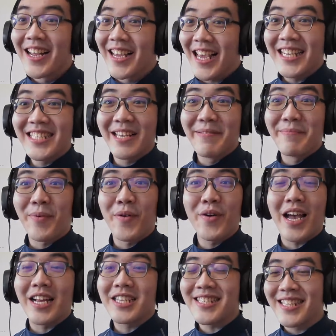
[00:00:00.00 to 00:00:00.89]
Case in
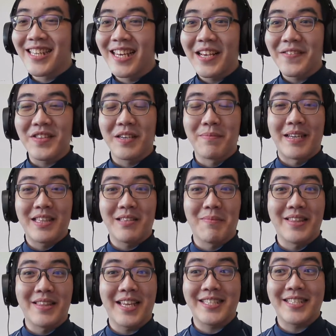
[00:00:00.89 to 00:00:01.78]
point, I just love the
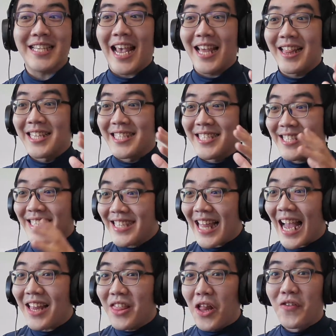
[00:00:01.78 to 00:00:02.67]
mathematics at the
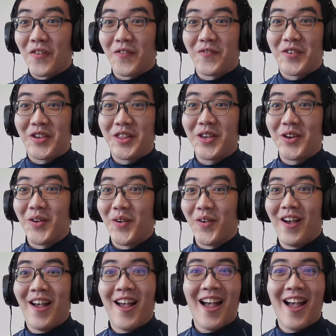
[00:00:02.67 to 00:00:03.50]
start of the video.